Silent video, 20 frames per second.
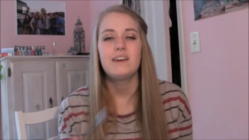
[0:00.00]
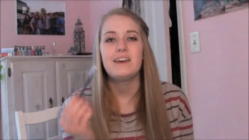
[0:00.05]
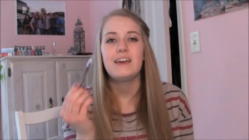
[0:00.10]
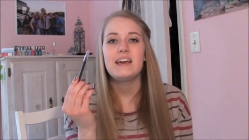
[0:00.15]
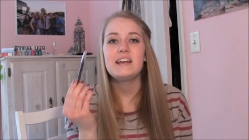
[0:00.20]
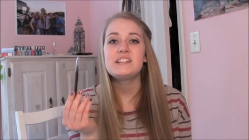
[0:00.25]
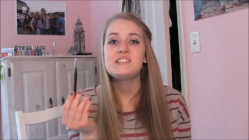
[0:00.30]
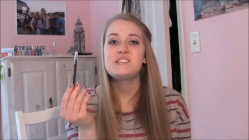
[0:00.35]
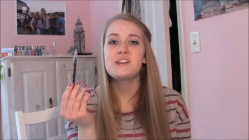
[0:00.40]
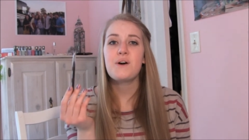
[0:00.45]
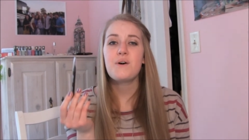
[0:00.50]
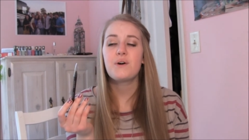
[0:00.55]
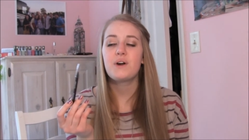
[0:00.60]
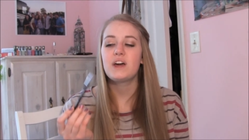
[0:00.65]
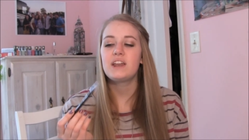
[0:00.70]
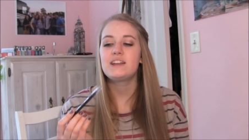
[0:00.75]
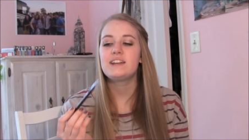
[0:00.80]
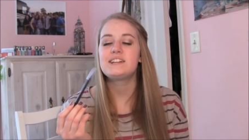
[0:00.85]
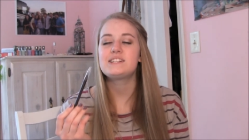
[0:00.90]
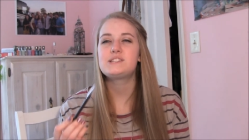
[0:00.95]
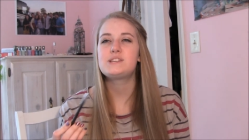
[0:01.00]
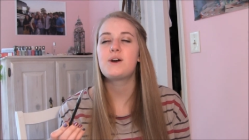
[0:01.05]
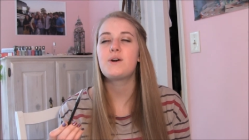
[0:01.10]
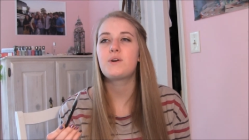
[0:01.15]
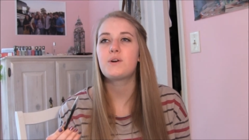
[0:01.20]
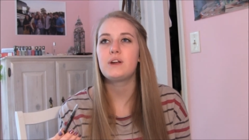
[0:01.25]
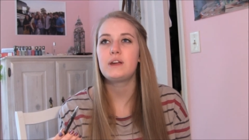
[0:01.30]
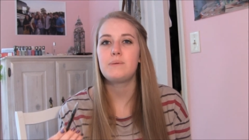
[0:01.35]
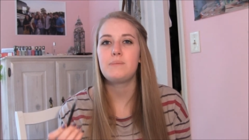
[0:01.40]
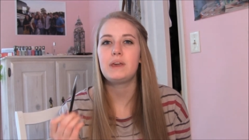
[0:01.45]
It's so good and it's so
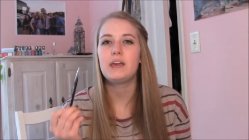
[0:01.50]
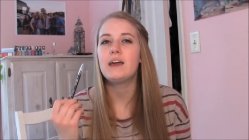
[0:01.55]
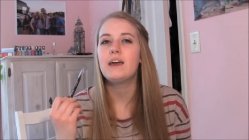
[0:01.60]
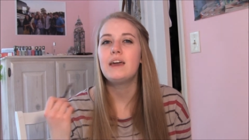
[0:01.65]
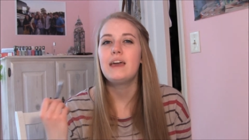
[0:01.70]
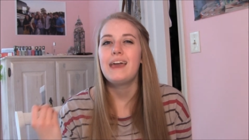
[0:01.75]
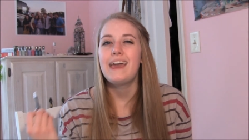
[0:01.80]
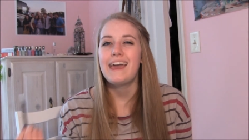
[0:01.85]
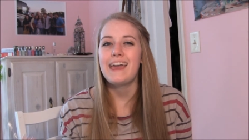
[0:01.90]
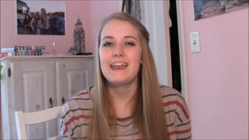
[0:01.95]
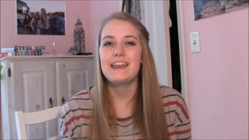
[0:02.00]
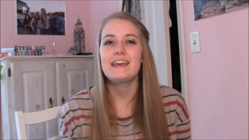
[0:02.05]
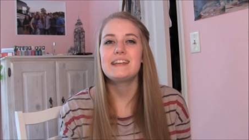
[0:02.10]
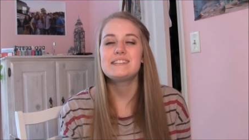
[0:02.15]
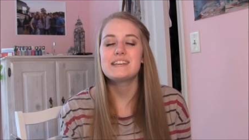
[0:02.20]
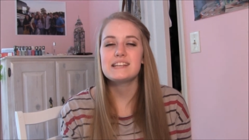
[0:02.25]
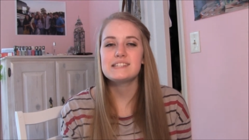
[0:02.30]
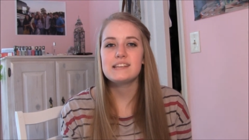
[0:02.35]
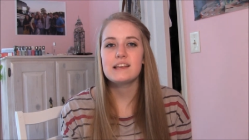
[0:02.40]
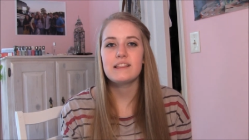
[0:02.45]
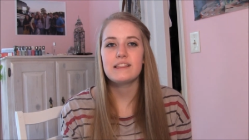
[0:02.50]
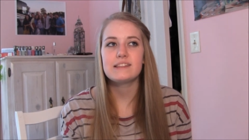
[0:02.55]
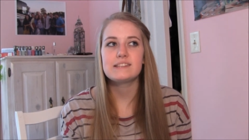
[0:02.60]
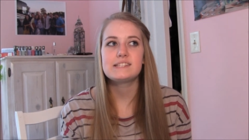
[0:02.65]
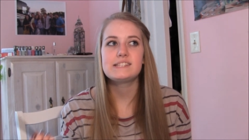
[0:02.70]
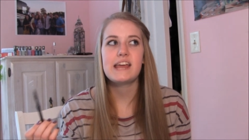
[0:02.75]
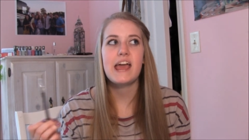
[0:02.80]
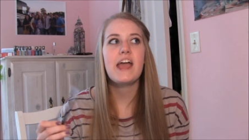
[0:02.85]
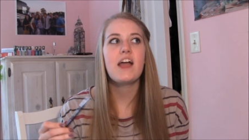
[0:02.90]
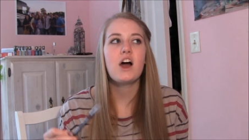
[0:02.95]
creamy. And it doesn't
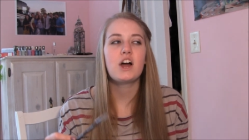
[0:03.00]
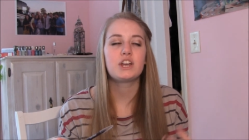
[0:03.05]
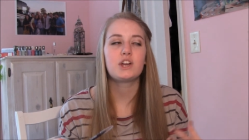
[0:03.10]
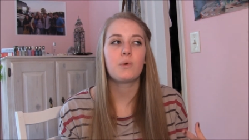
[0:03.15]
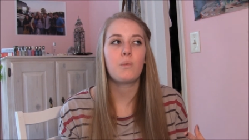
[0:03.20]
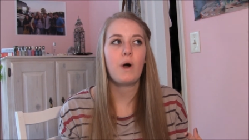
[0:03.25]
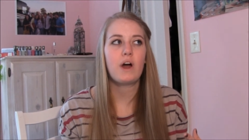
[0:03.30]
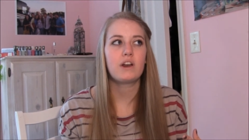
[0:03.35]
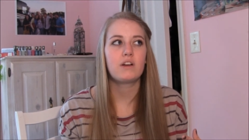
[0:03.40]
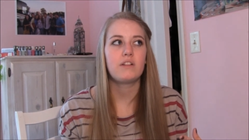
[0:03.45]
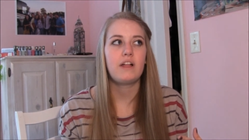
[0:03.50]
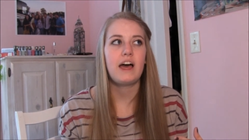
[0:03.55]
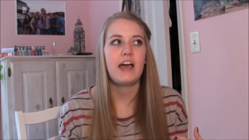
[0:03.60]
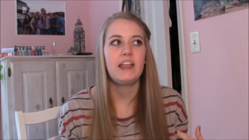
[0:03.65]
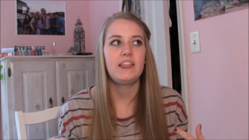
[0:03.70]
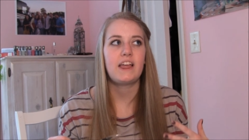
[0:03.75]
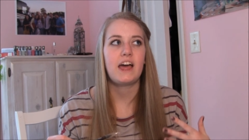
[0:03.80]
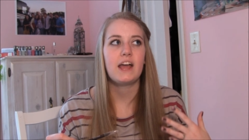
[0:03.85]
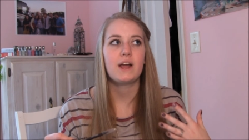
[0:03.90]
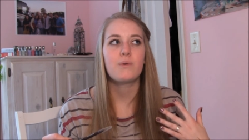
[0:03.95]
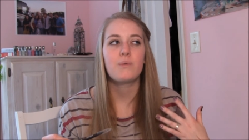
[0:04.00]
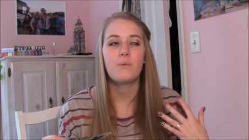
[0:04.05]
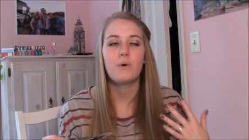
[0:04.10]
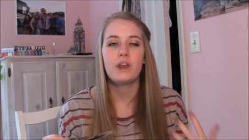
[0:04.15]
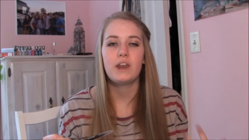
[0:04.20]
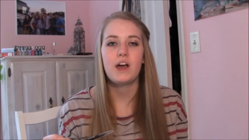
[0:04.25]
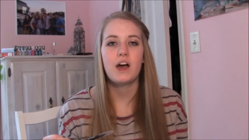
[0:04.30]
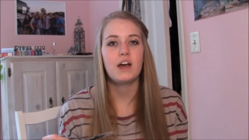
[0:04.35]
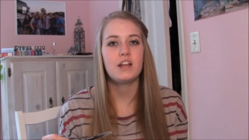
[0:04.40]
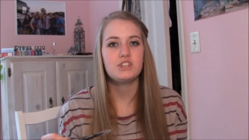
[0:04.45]
stay on your waterline like
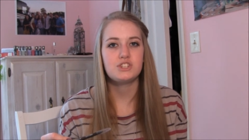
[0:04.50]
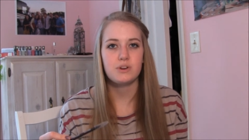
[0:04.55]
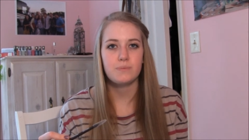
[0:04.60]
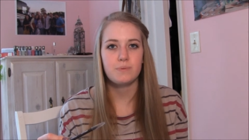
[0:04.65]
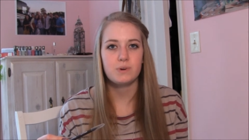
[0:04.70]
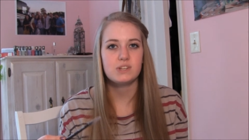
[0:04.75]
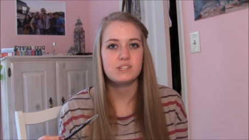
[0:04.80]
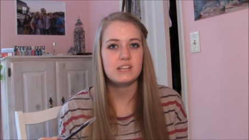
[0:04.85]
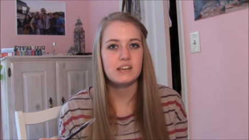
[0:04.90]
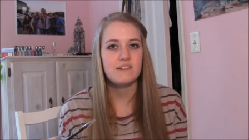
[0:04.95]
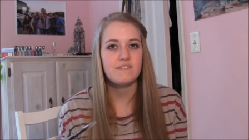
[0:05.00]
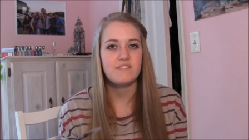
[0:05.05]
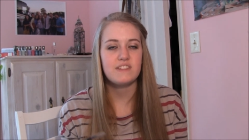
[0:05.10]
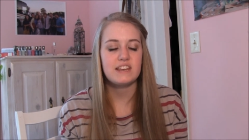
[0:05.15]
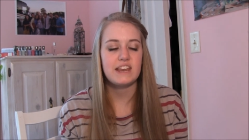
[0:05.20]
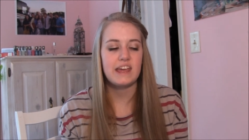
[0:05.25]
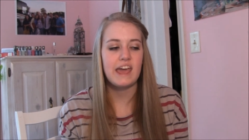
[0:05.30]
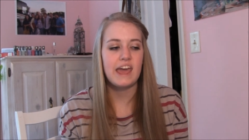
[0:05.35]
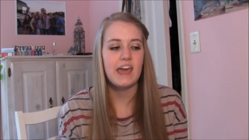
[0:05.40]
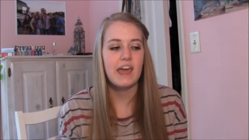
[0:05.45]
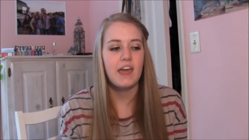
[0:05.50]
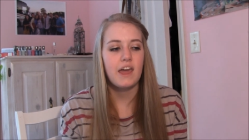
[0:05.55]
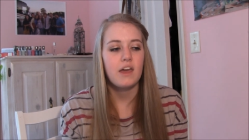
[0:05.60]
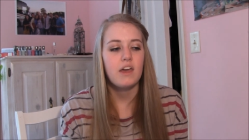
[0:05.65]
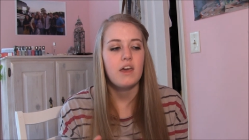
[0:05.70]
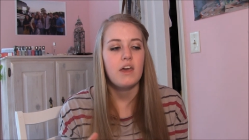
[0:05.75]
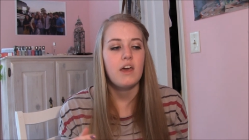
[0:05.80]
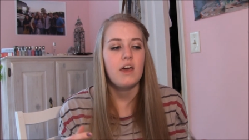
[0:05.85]
100% of the day.